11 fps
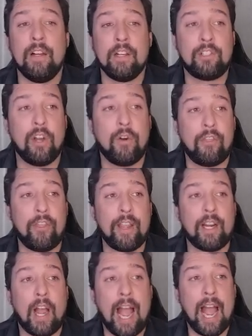So
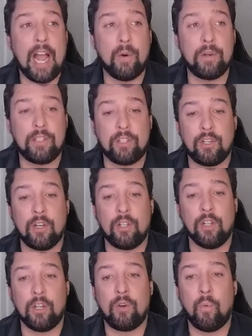think, how is this going to
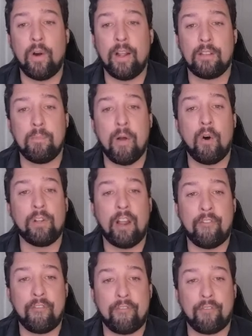look when it's only
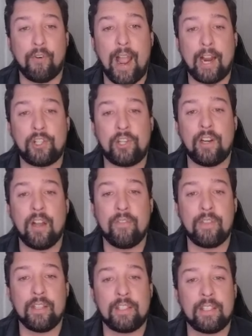a fraction of
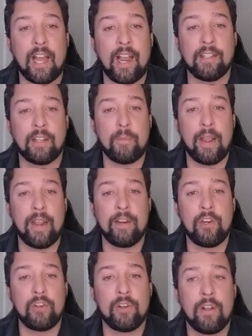this size on the page?
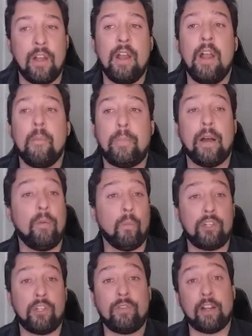But
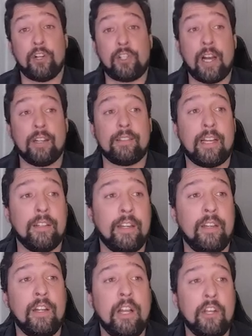once you've got your shot dialed
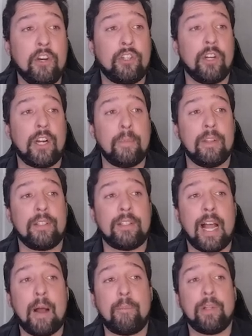in, you're just going to come to this
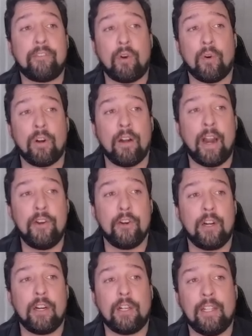top left corner and you're
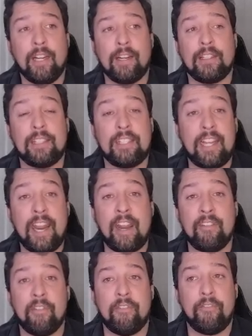going to click
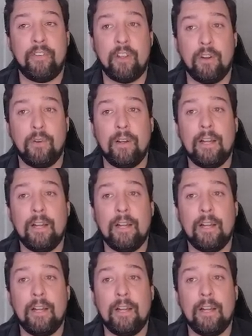Save View.